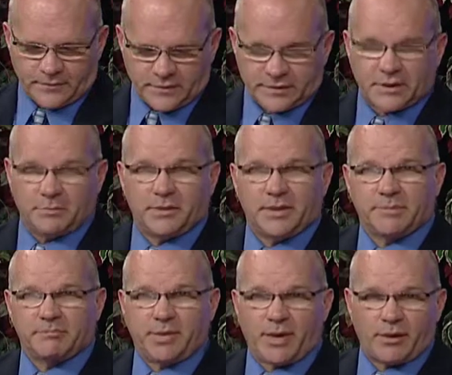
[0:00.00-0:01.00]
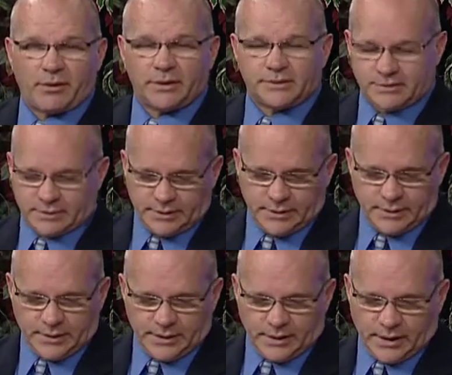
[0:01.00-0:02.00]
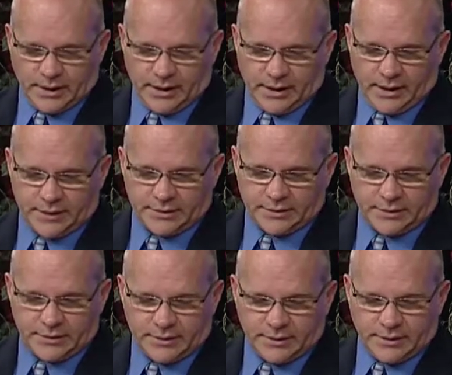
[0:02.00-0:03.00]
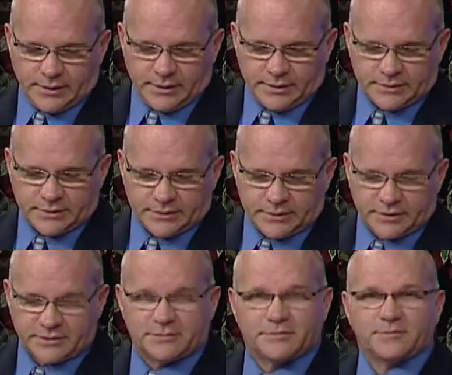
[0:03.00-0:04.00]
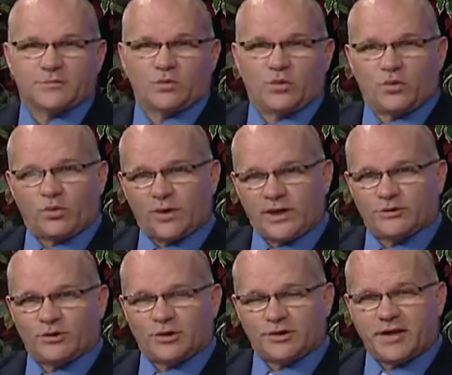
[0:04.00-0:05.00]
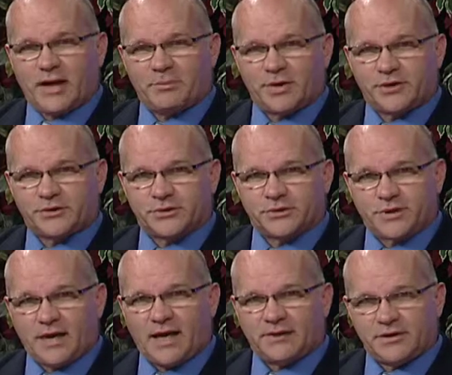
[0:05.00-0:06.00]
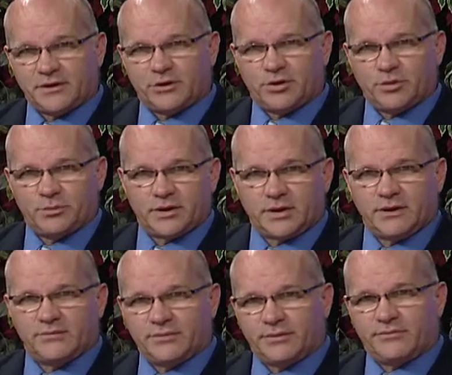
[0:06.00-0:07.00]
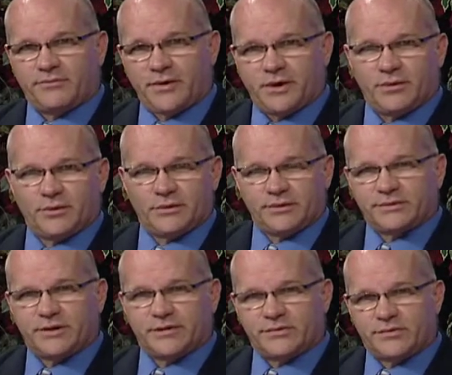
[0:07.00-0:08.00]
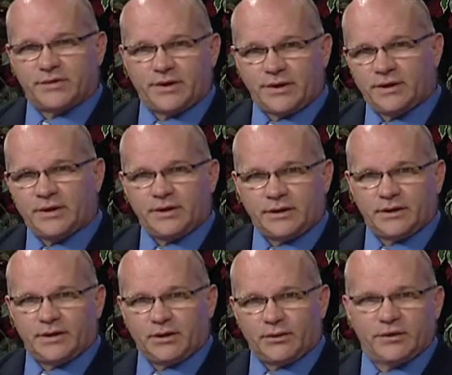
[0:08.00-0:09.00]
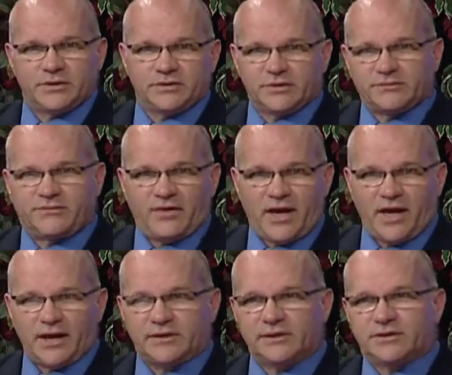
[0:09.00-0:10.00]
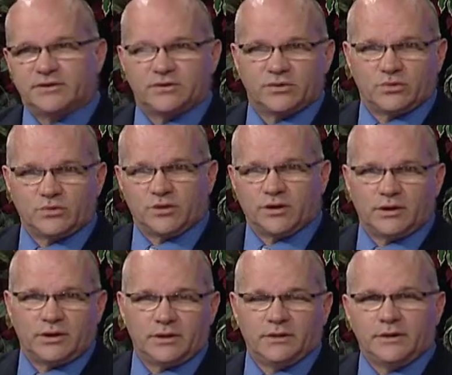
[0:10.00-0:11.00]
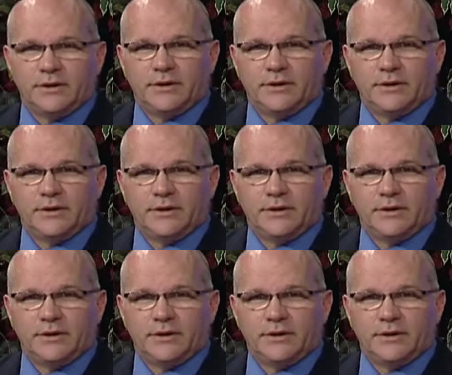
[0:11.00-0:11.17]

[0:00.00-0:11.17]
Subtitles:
somebody Barrett, and just retook that picture Kathy Juniman giving the finger and said, see, you know, this is fake, this isn't real,